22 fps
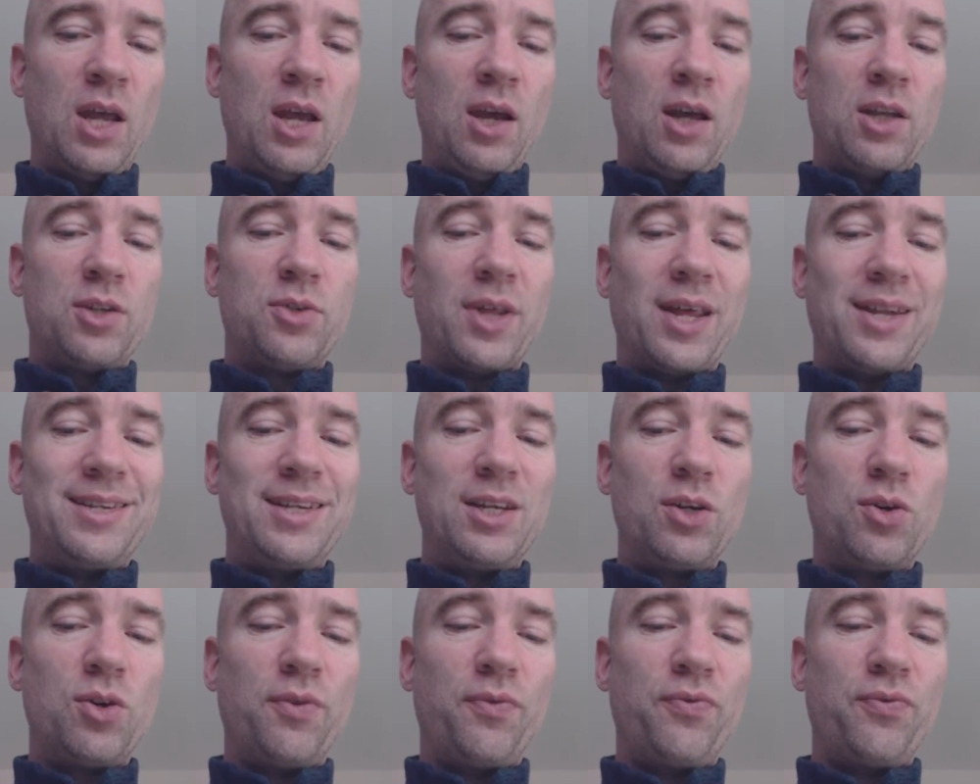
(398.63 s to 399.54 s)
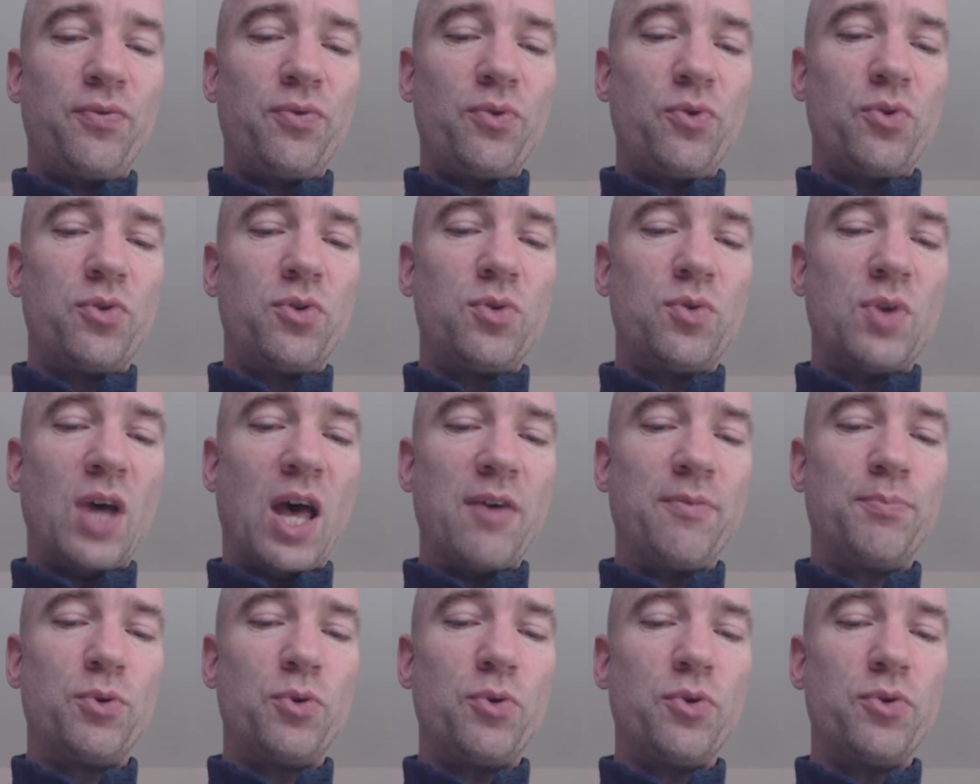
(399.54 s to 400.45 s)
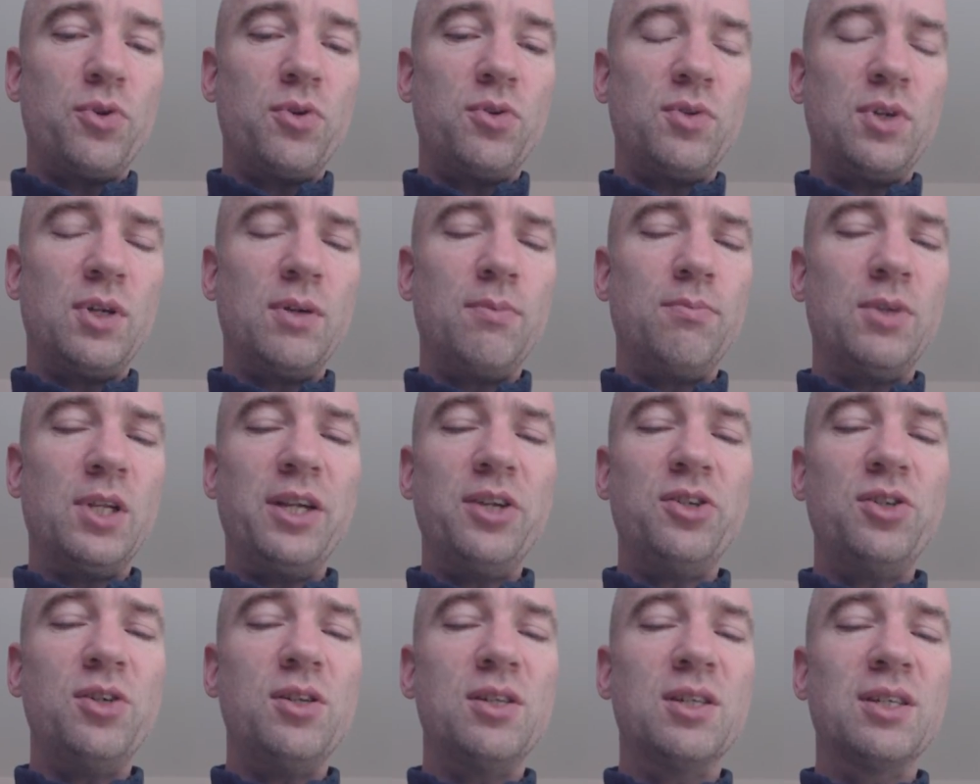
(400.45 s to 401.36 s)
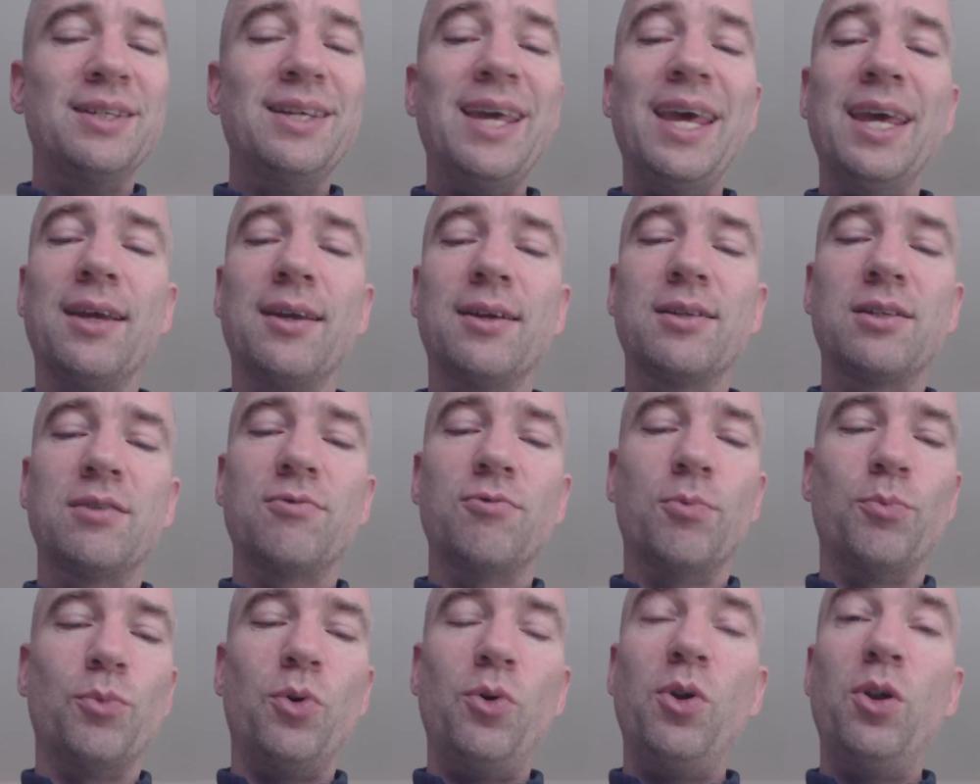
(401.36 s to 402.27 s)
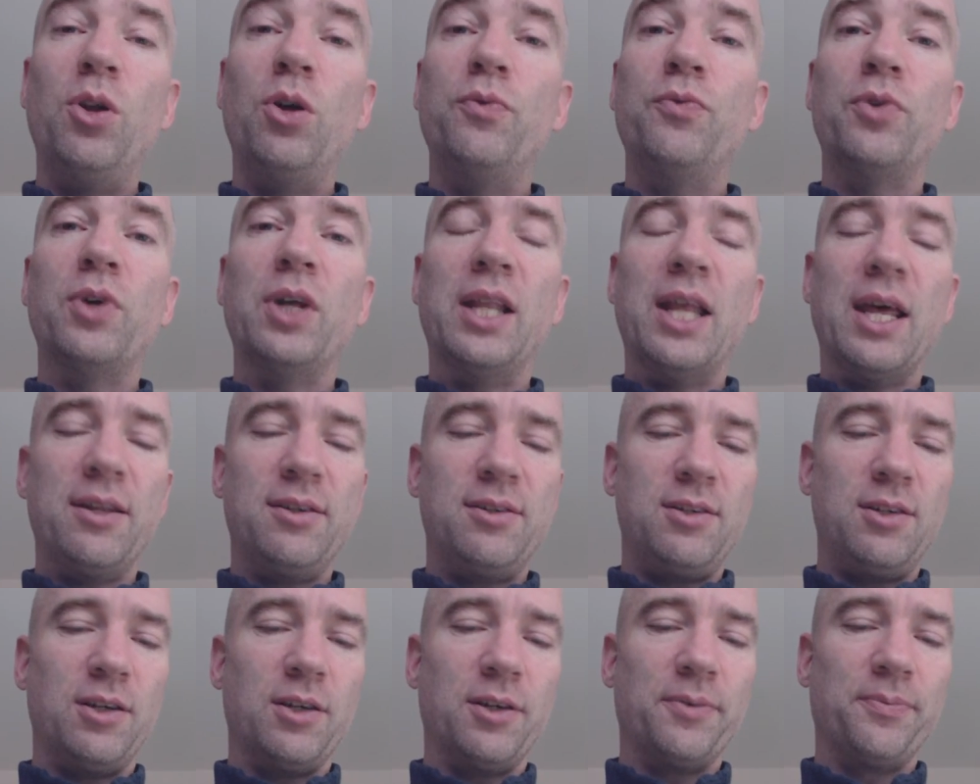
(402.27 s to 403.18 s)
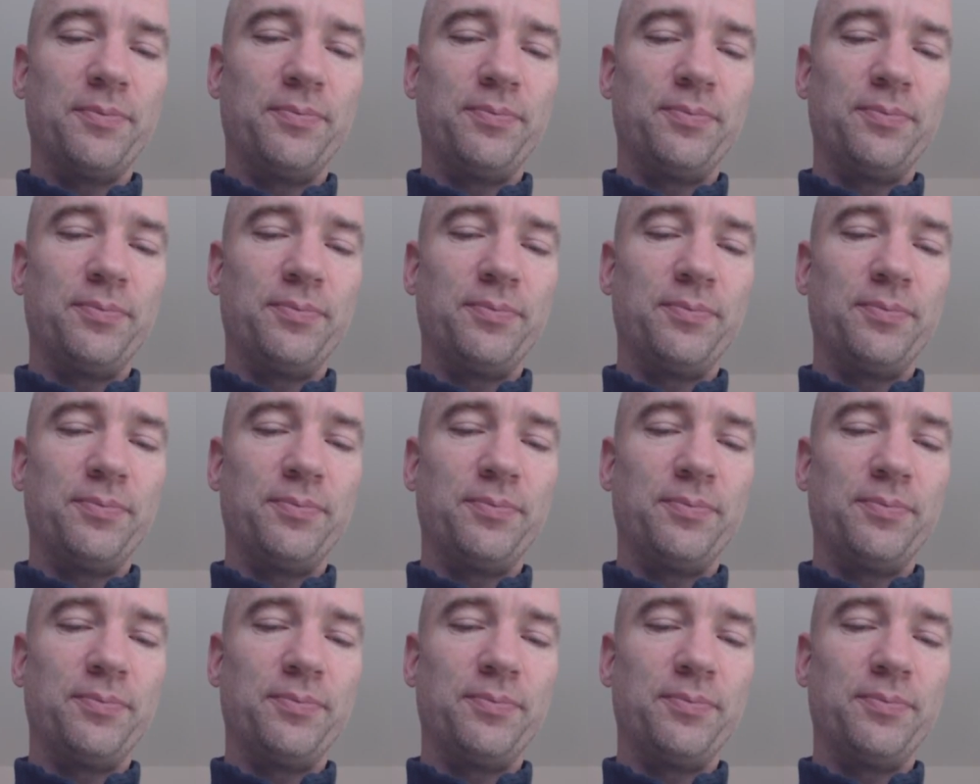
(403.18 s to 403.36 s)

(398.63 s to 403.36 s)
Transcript: so that he could afford to have brought to him delicious cakes from all over Alancia.